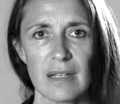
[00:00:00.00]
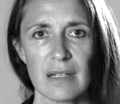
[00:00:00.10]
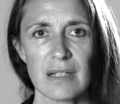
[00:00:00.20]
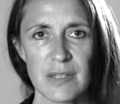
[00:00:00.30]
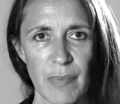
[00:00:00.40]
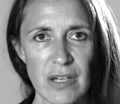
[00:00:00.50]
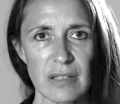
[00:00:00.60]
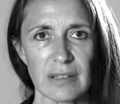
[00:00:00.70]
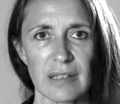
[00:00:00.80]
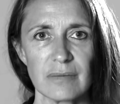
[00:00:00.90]

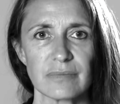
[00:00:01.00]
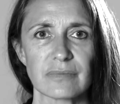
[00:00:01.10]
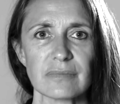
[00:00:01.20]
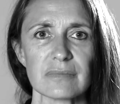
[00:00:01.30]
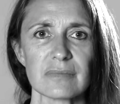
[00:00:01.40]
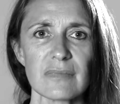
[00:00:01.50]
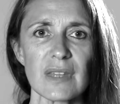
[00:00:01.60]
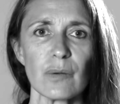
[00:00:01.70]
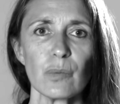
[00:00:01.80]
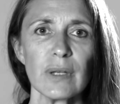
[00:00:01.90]
especially,
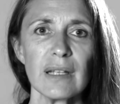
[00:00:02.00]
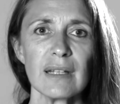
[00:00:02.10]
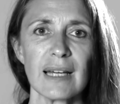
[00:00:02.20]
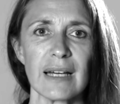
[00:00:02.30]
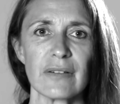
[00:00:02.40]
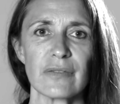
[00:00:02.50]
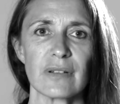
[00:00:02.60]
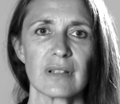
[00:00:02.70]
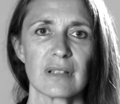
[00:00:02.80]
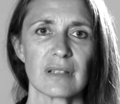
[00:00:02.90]
we have
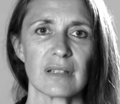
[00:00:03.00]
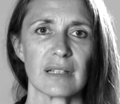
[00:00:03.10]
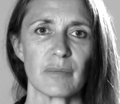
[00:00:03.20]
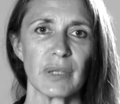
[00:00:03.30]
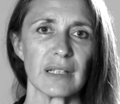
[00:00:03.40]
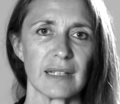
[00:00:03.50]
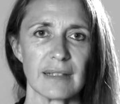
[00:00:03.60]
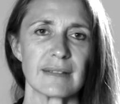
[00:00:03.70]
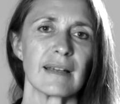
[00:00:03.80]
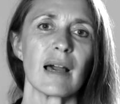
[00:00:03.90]
the ability
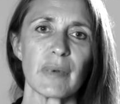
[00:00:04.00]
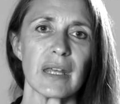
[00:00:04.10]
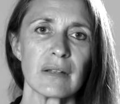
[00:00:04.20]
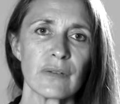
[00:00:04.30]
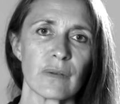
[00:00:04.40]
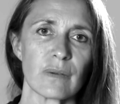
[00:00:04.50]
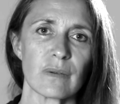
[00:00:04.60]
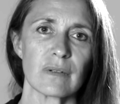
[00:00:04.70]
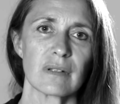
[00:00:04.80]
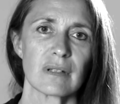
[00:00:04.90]
to tap into